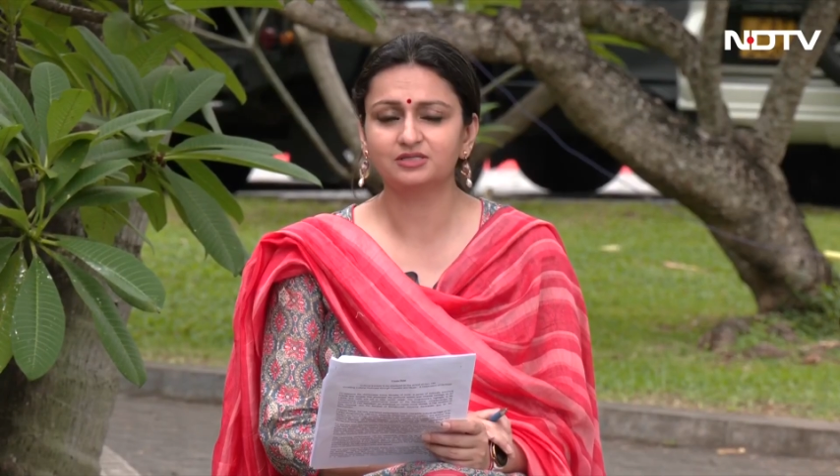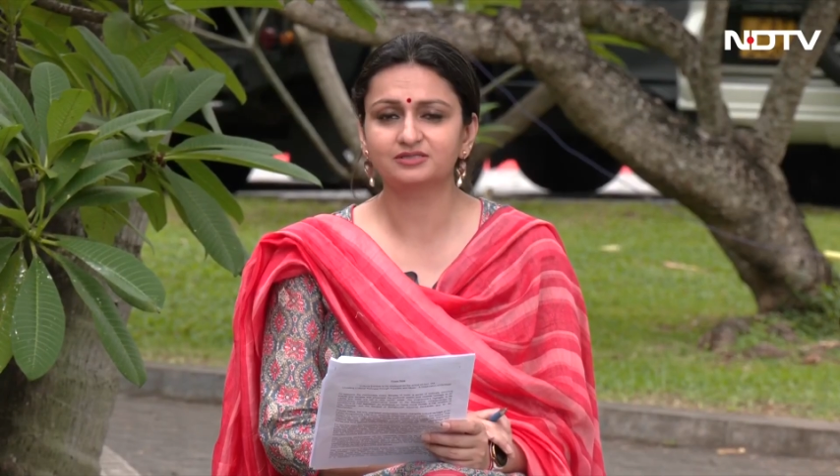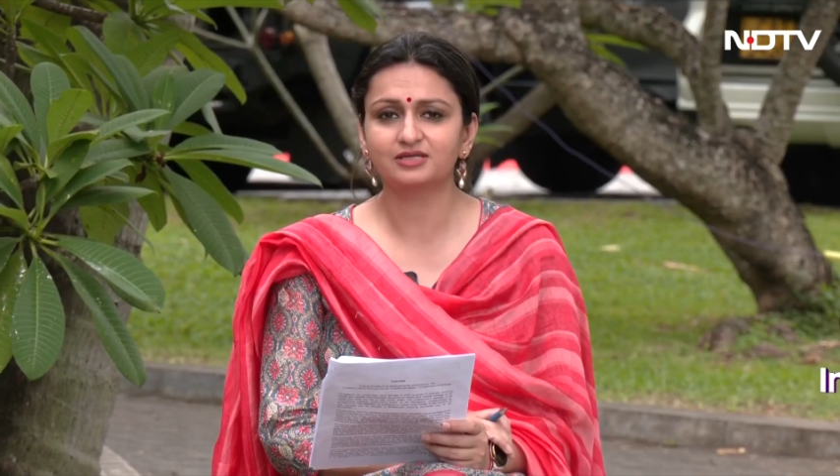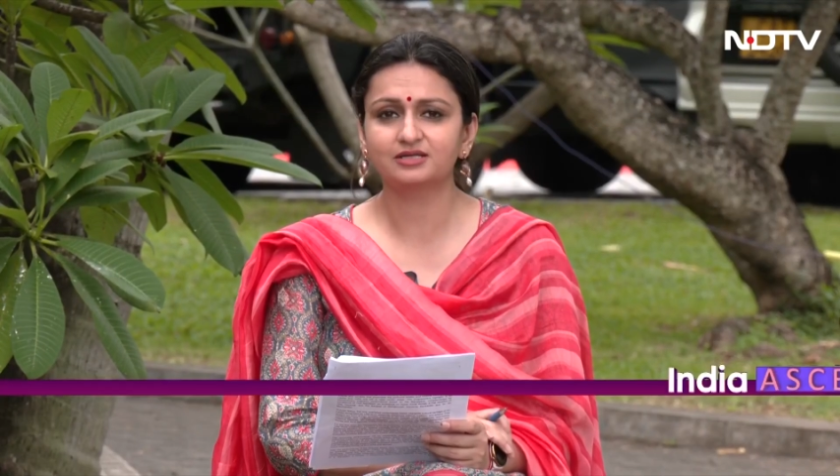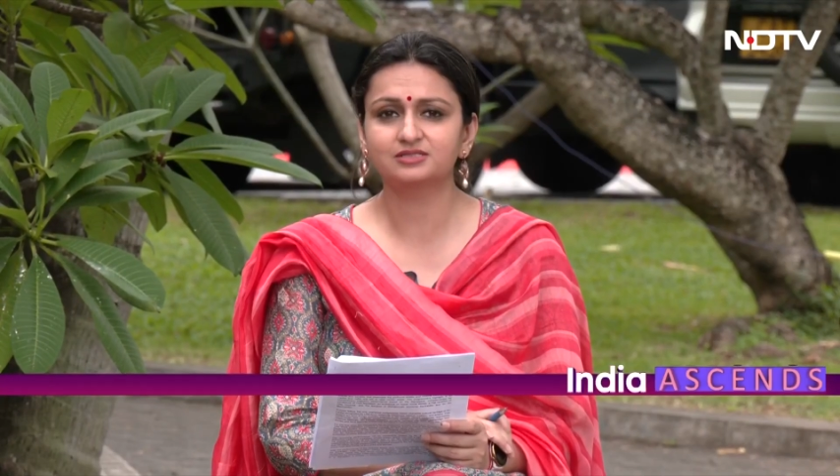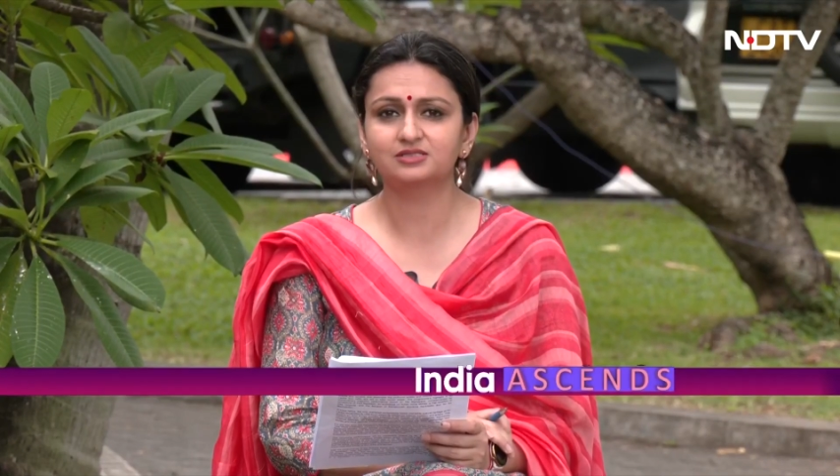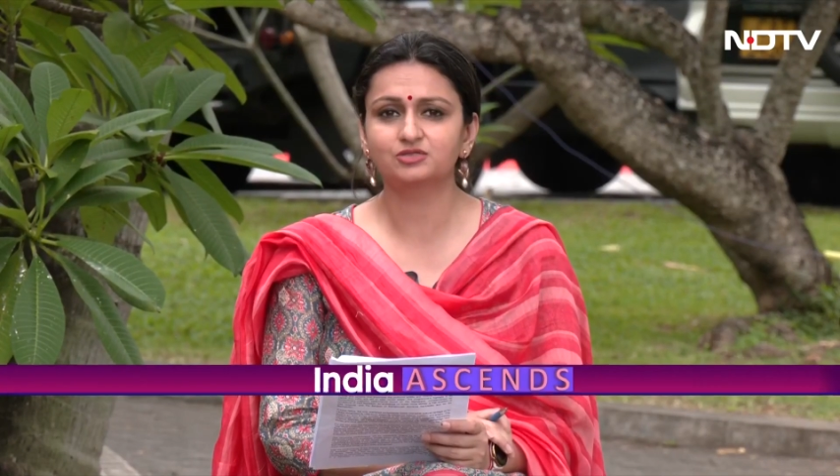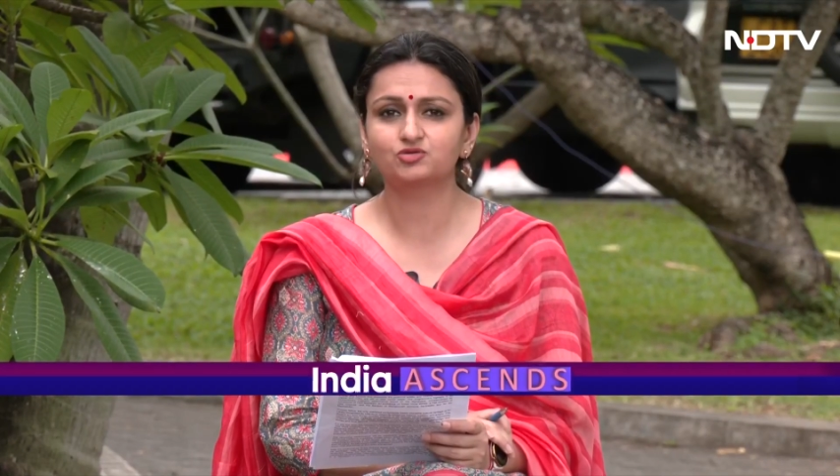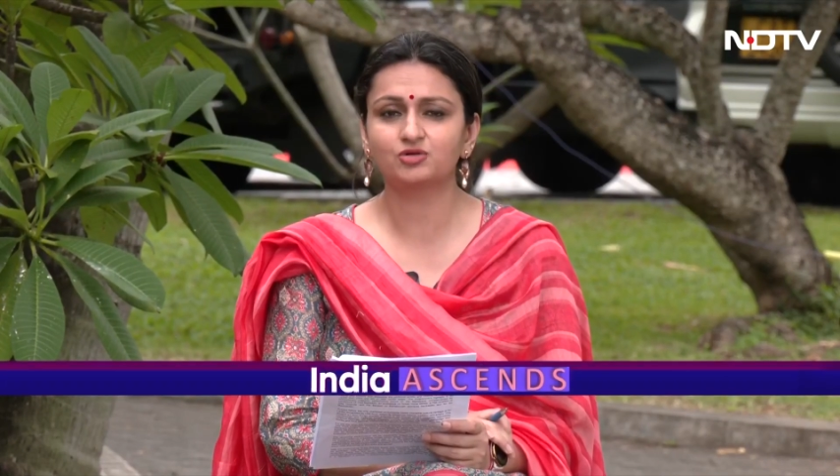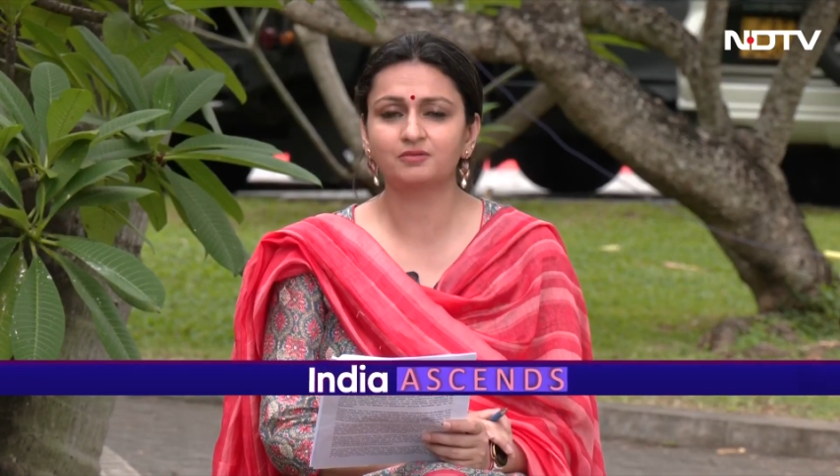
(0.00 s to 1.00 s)
and that is the
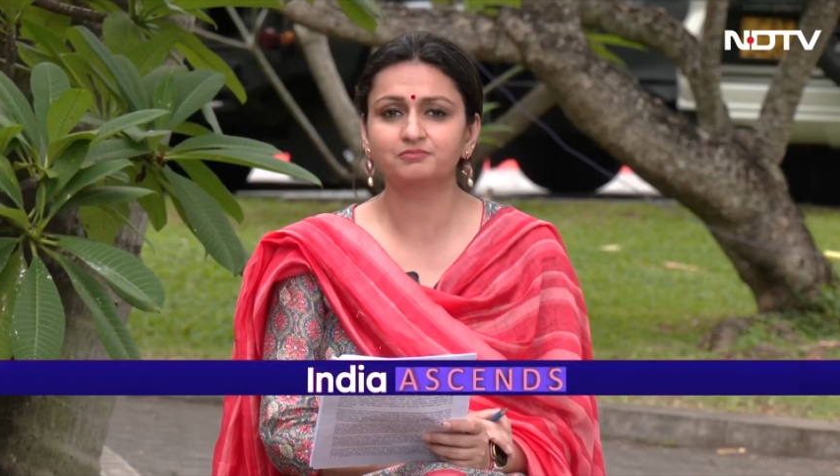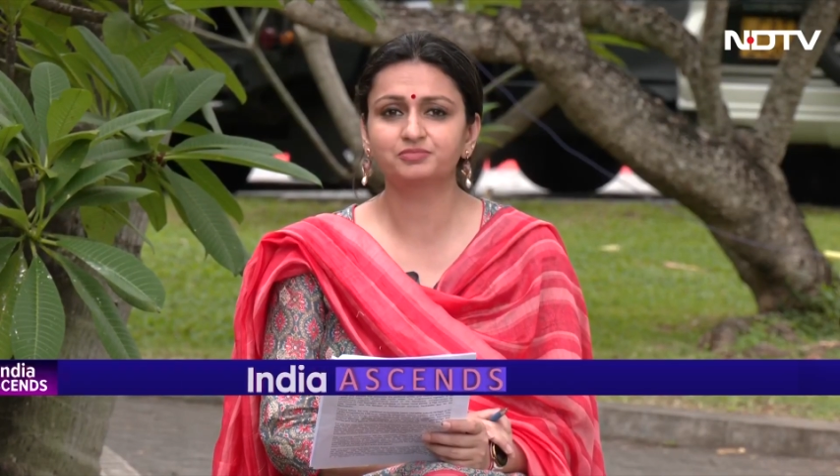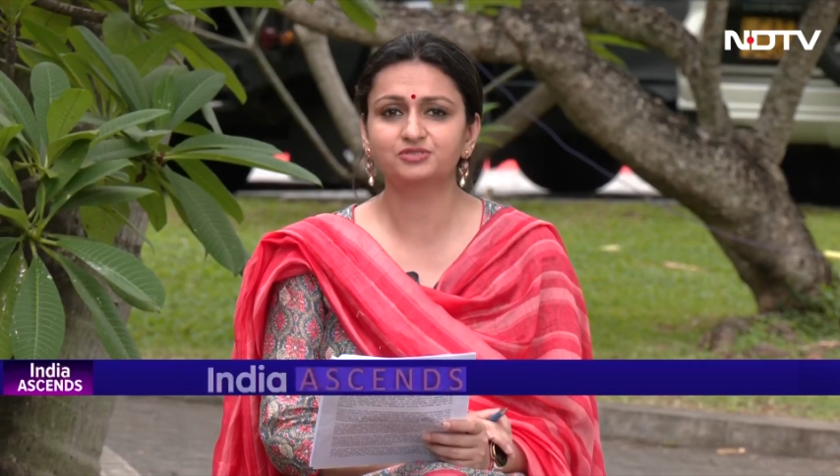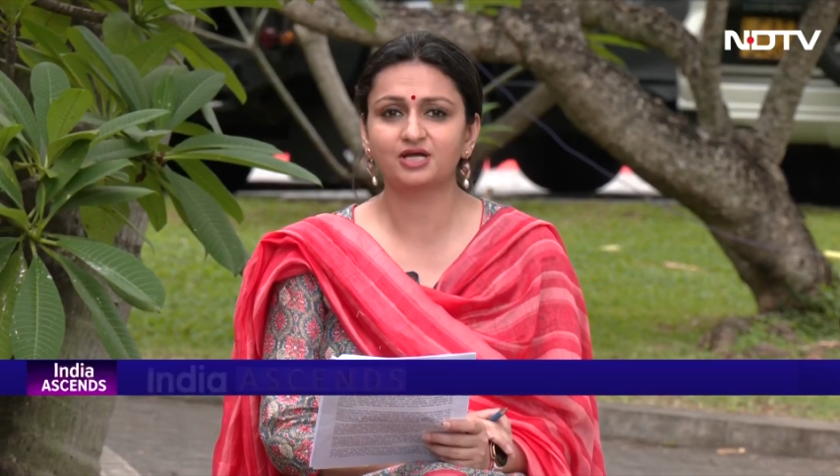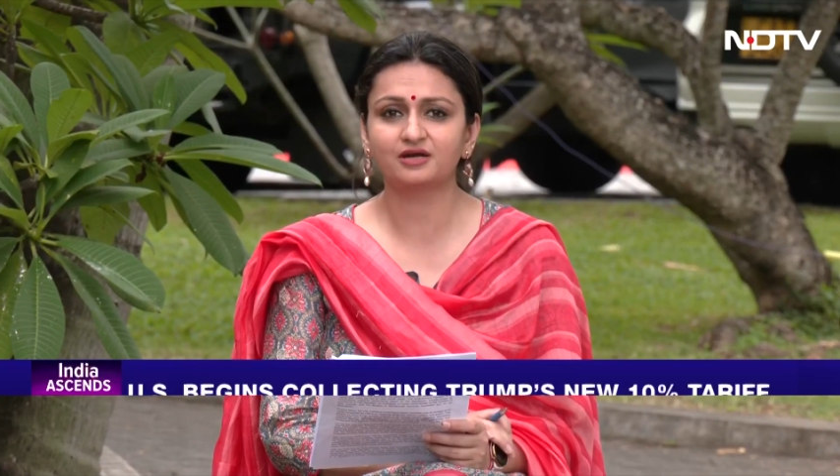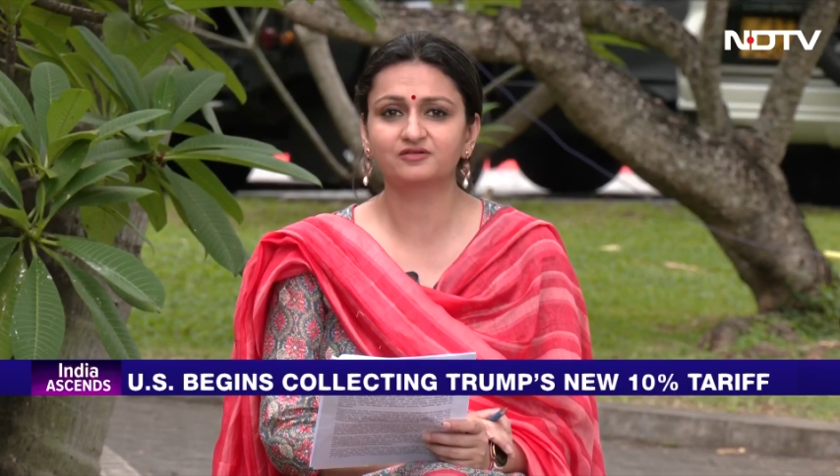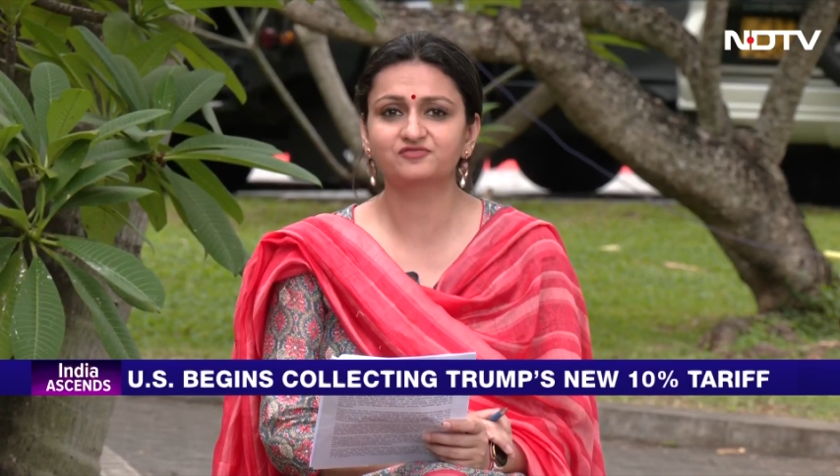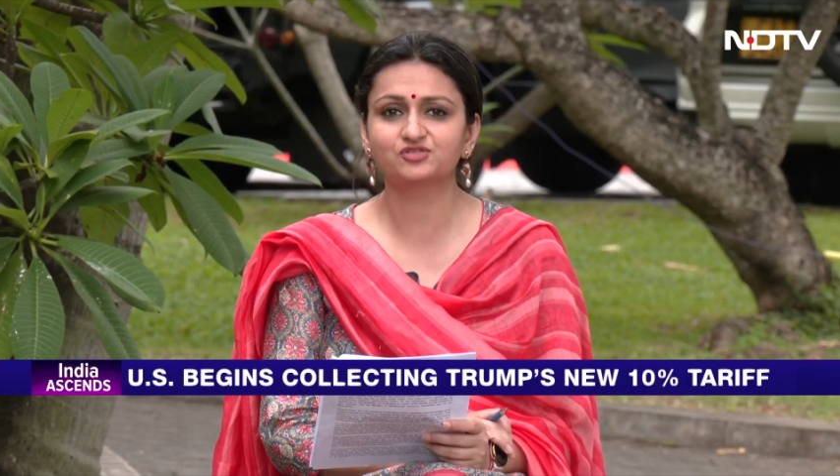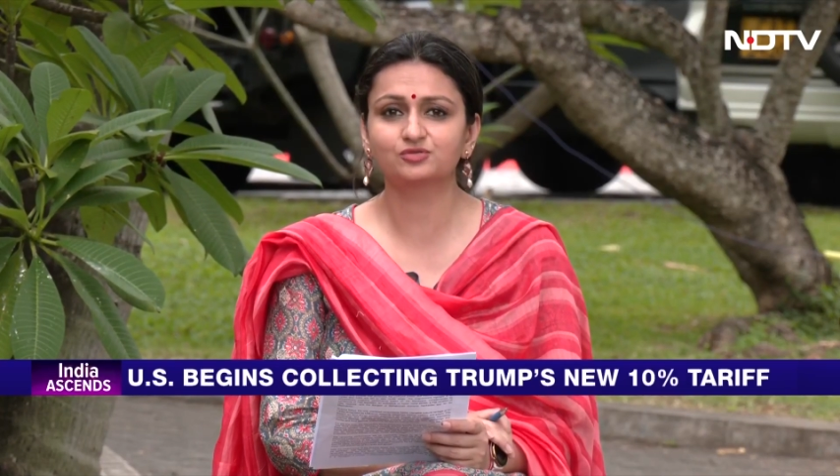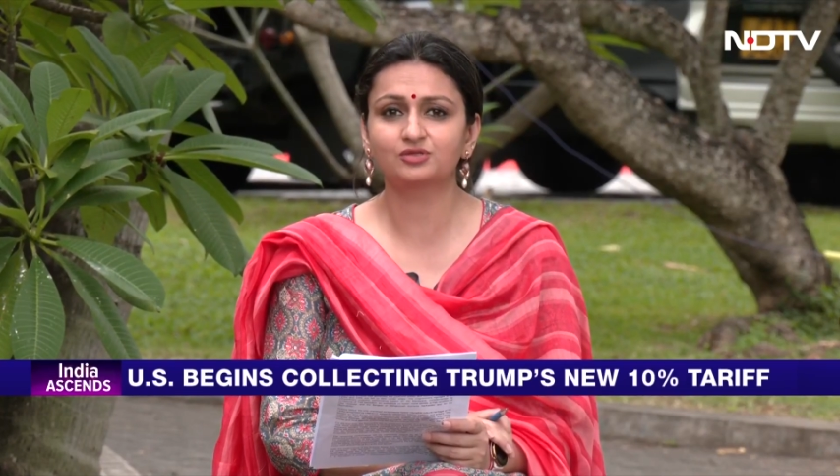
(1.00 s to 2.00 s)
Trump tariff
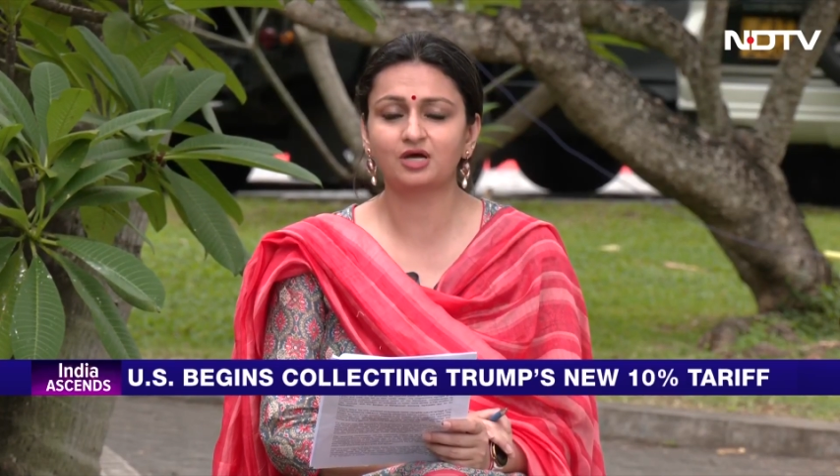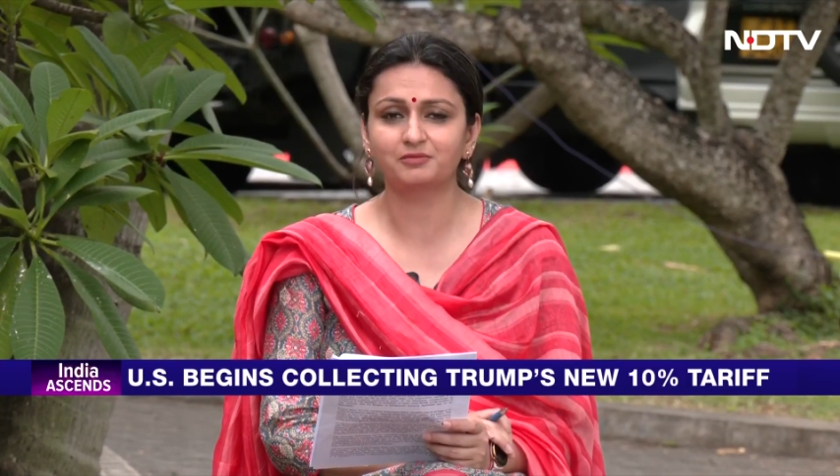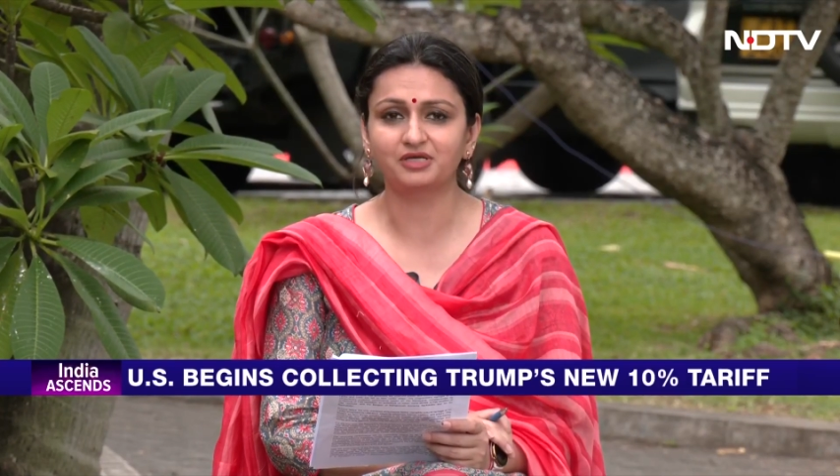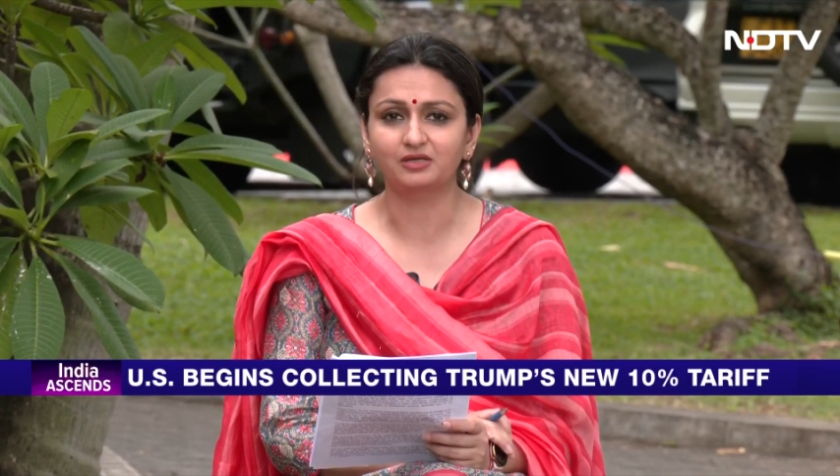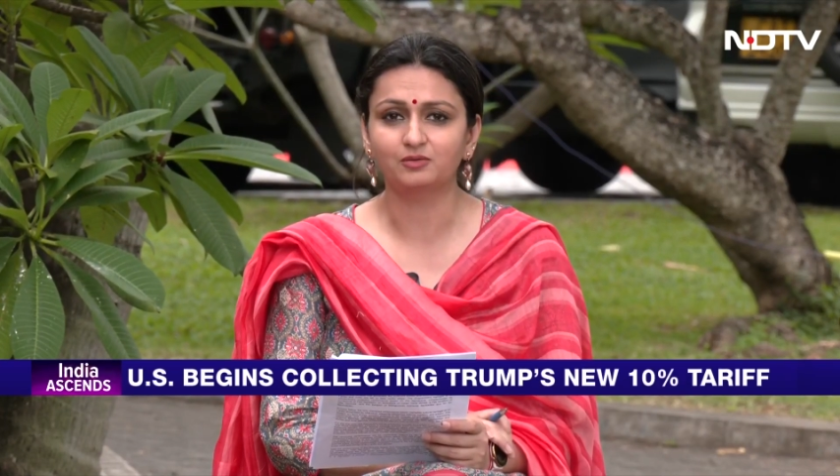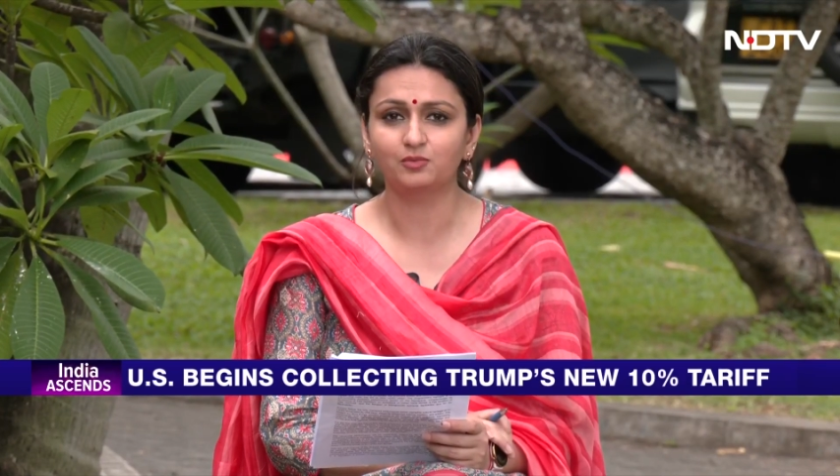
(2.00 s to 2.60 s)
tsunami.